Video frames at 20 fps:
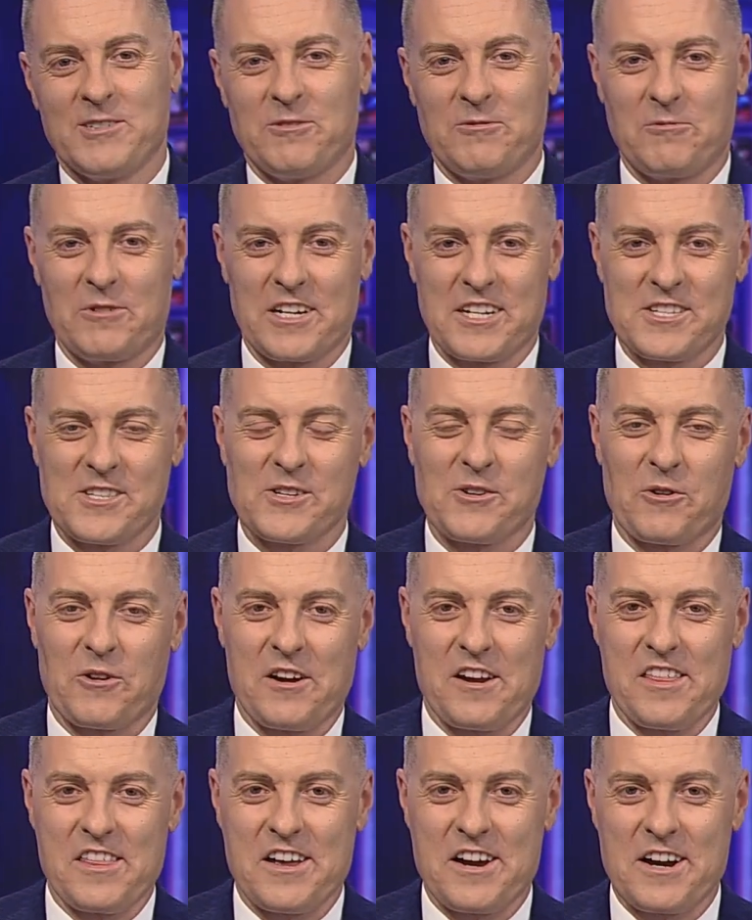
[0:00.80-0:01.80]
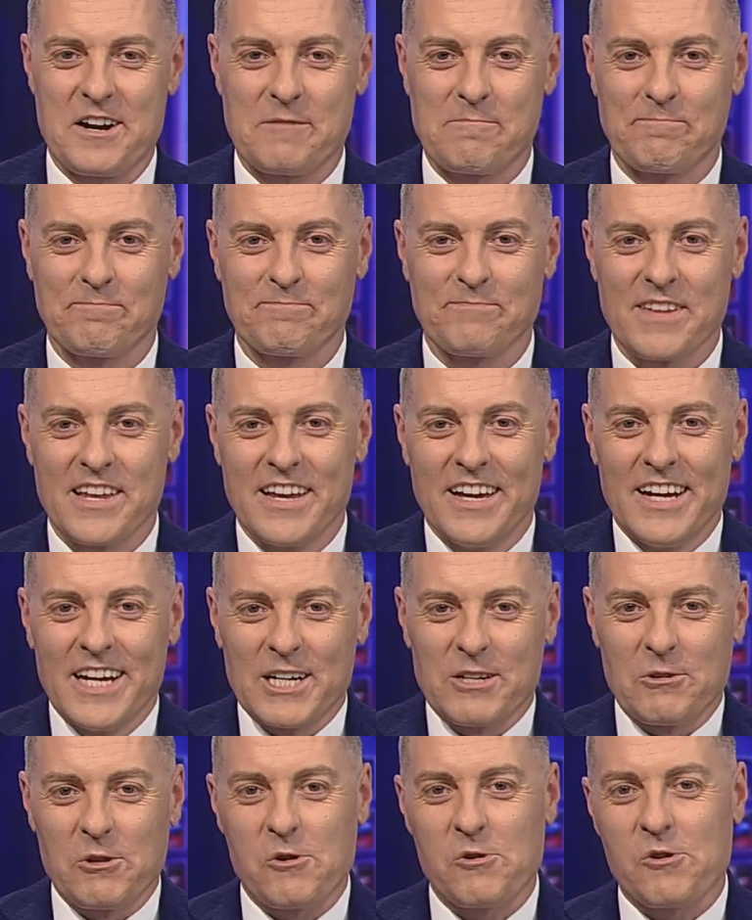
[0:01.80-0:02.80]
What a story there.
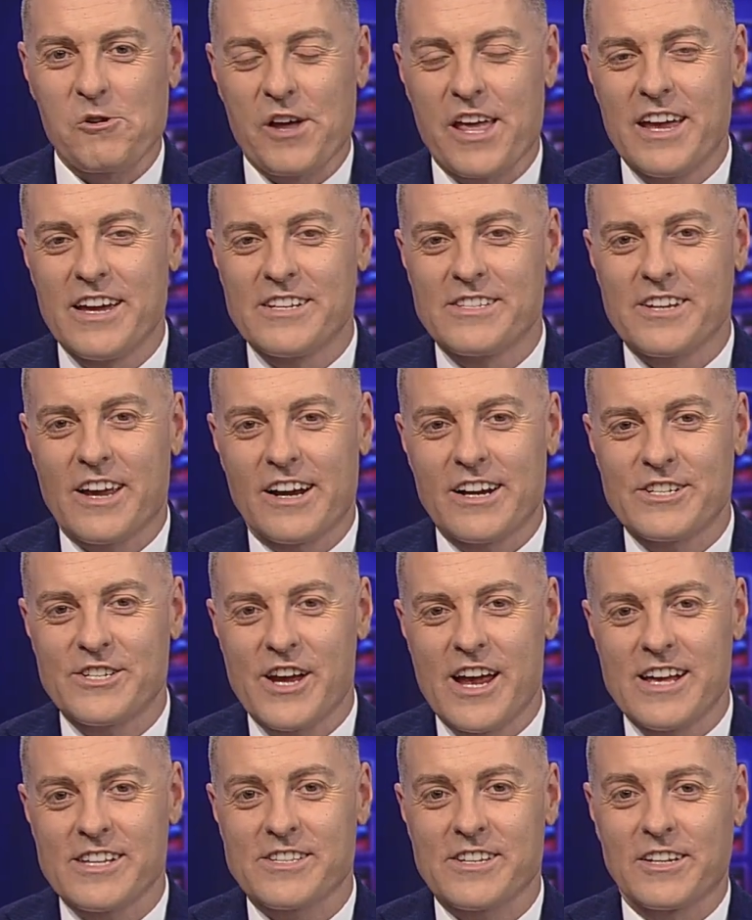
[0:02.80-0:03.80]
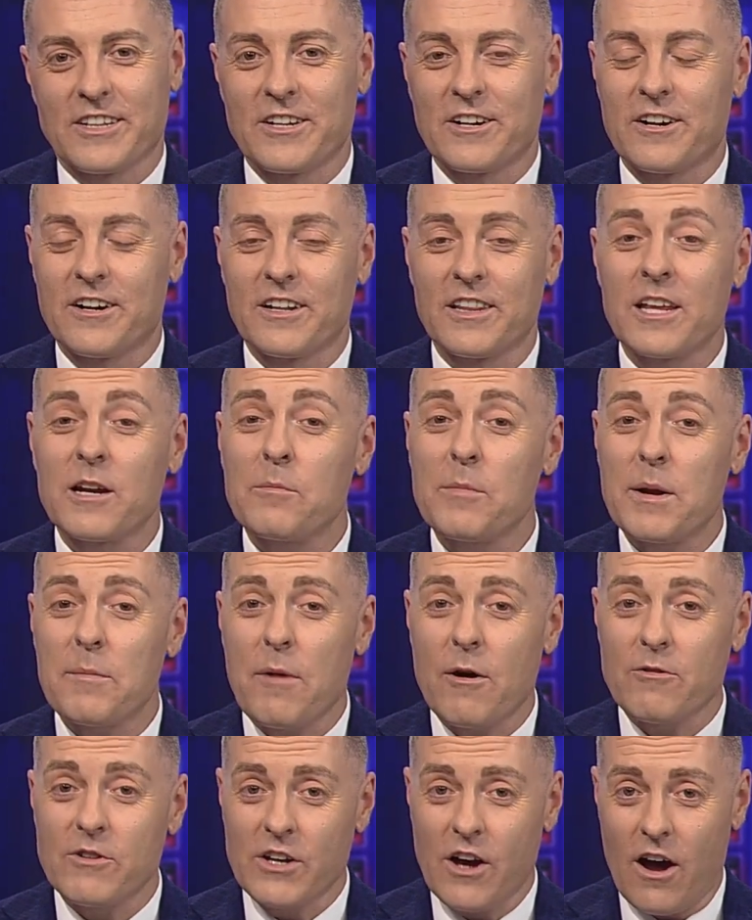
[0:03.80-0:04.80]
local kids got a chance to learn a little bit
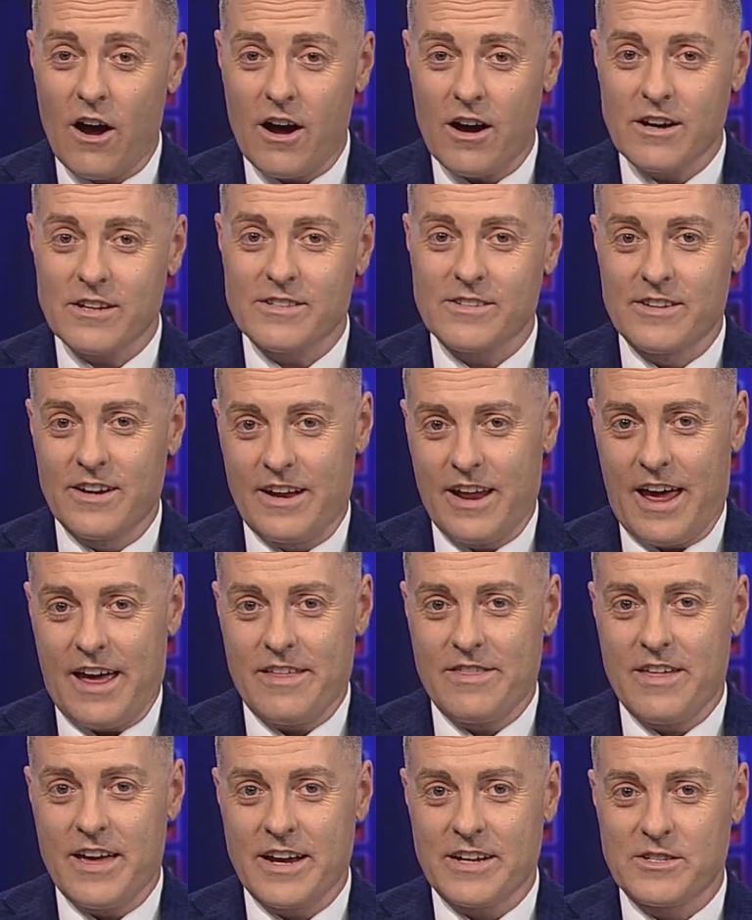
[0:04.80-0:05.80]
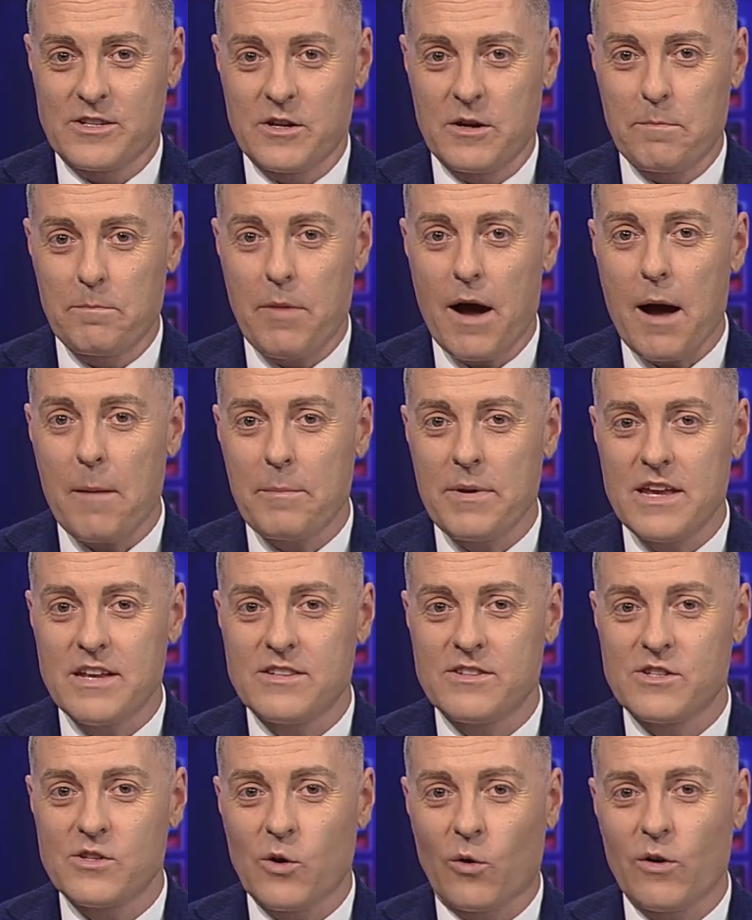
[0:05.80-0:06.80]
about dogs today thanks to
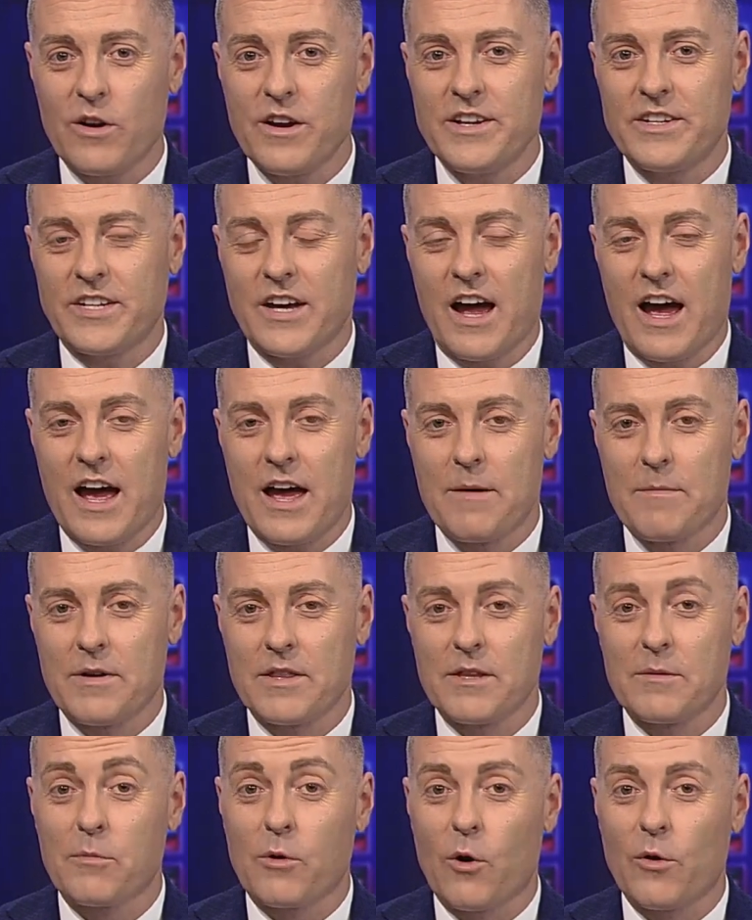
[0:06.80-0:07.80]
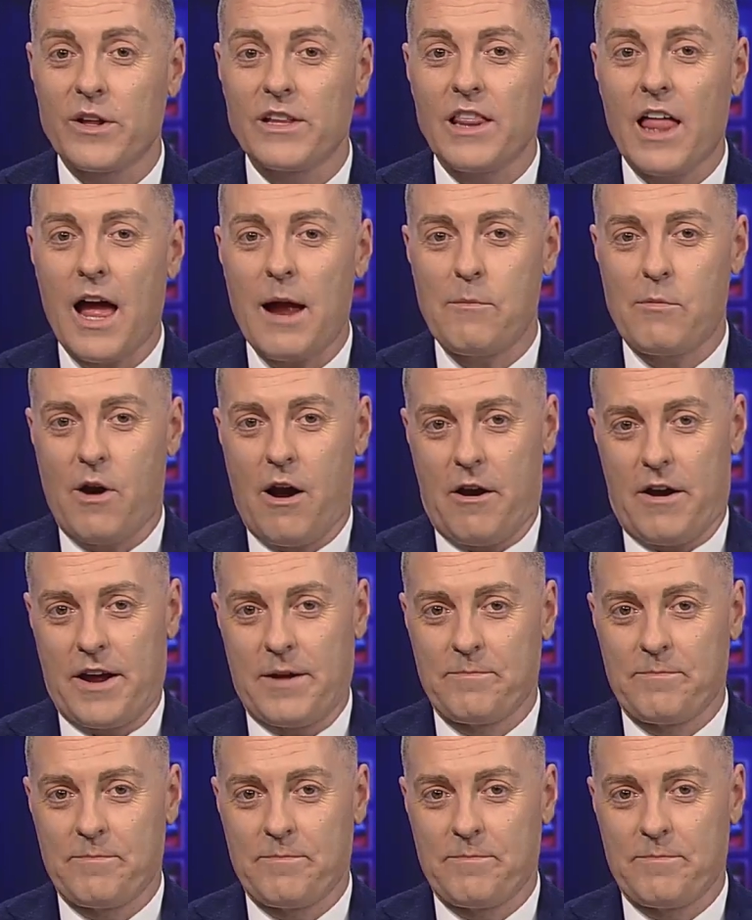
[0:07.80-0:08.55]
puppy story time at the Brodie Library.